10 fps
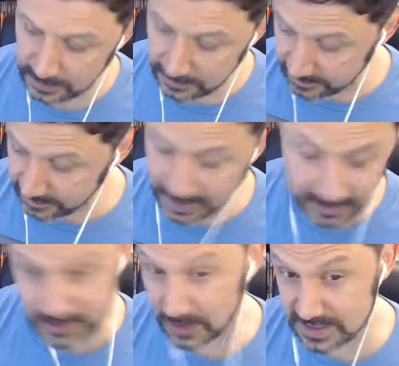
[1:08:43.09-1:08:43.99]
That does
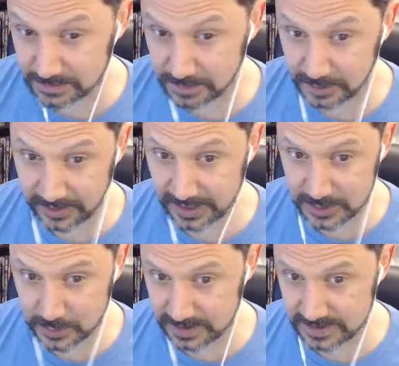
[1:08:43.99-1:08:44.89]
not seem to be the case
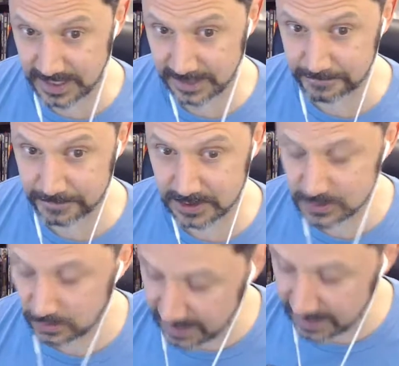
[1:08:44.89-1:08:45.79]
with this game.
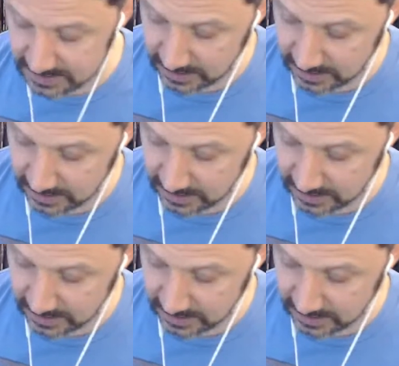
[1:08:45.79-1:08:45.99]
So that's a,